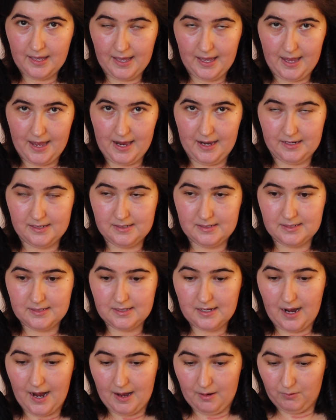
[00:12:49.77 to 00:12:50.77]

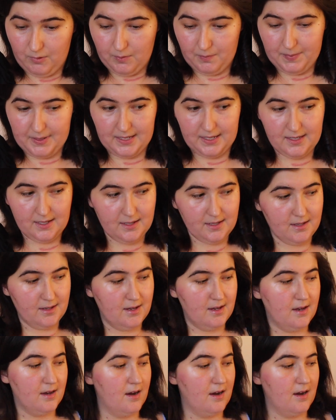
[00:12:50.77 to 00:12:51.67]
And I will be